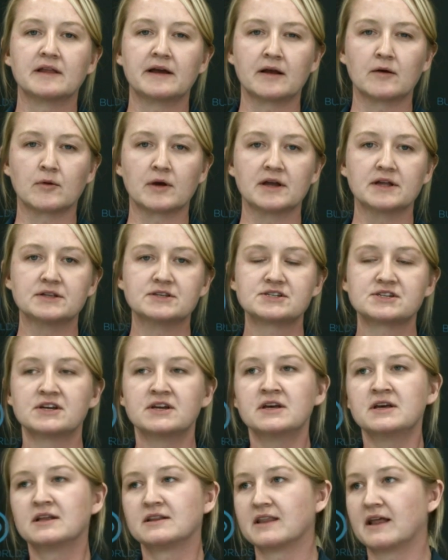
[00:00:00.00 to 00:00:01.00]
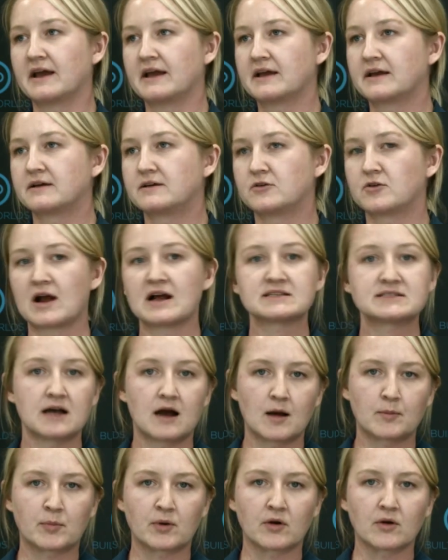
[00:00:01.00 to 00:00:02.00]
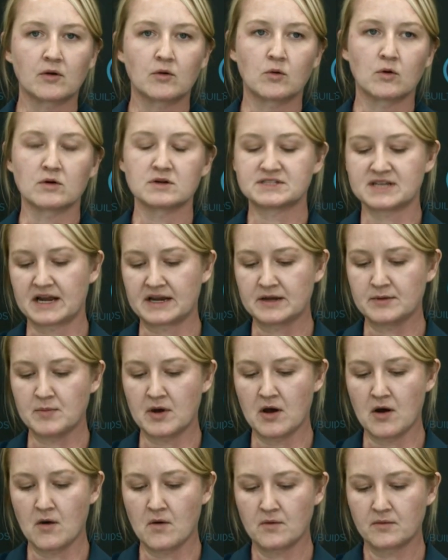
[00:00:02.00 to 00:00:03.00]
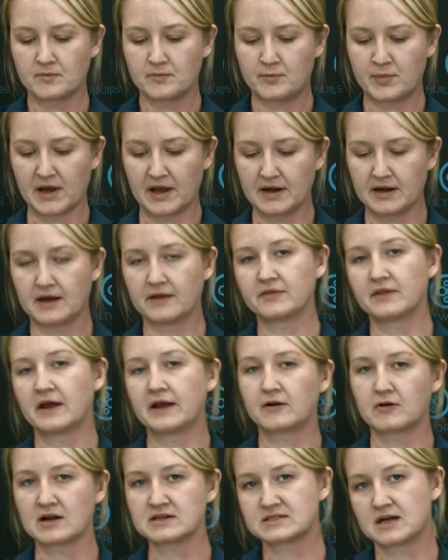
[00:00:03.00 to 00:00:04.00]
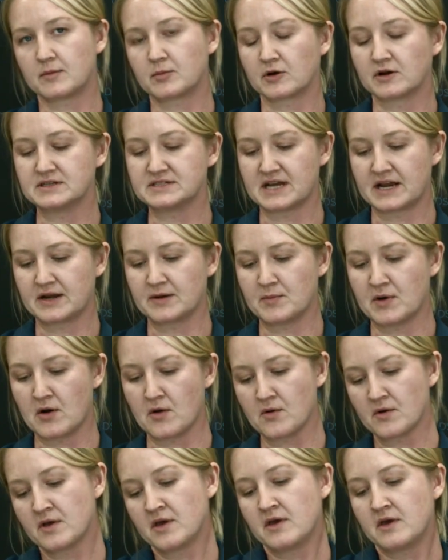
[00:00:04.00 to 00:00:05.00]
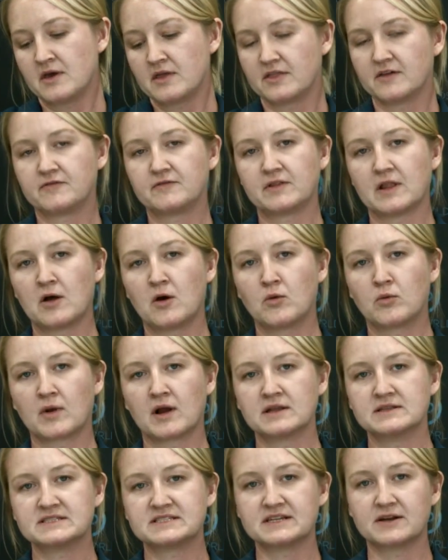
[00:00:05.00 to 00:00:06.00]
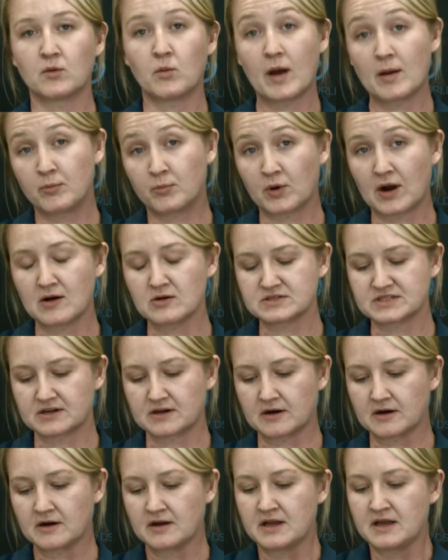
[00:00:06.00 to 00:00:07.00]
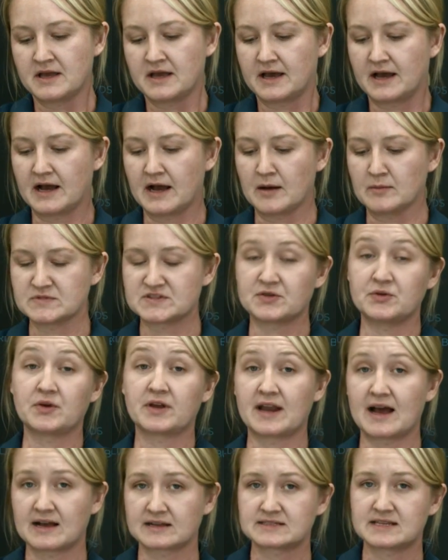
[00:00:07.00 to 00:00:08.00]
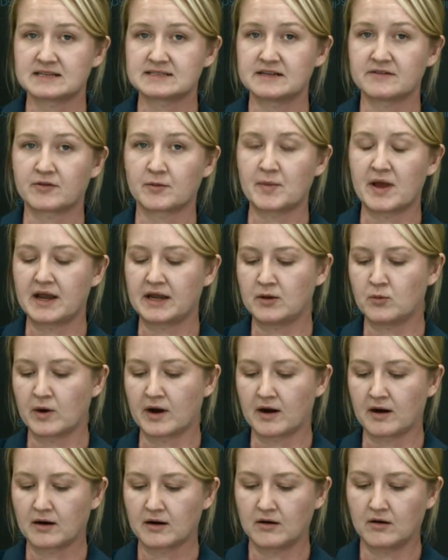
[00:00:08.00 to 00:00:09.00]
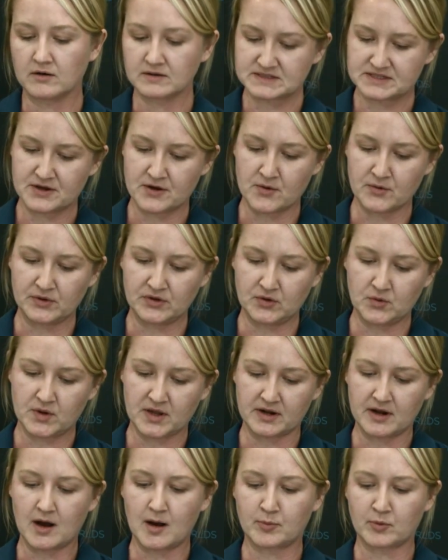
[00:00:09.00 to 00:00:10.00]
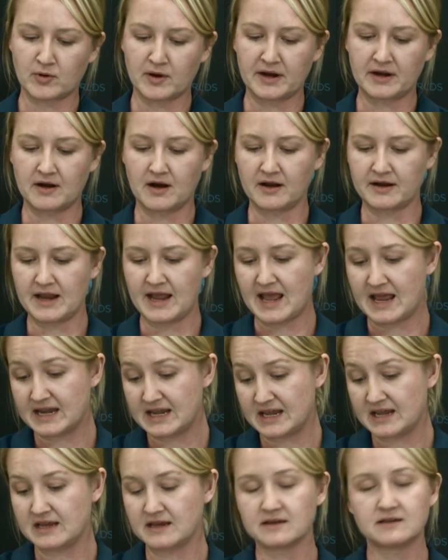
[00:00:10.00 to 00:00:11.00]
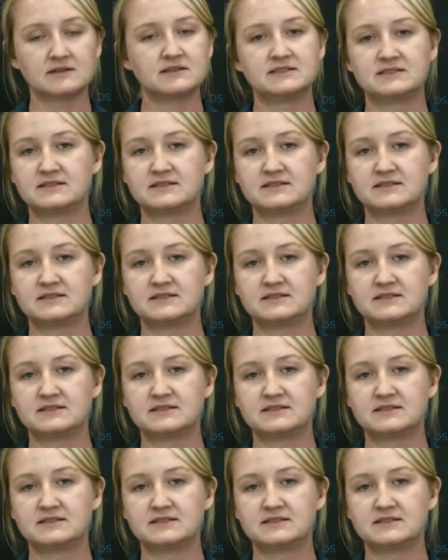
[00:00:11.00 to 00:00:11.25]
language like Grasshopper or Dynamo, but unlike Grasshopper and Dynamo, the Flow runs in a web browser, so you can access it from anywhere. Also, you can operate on any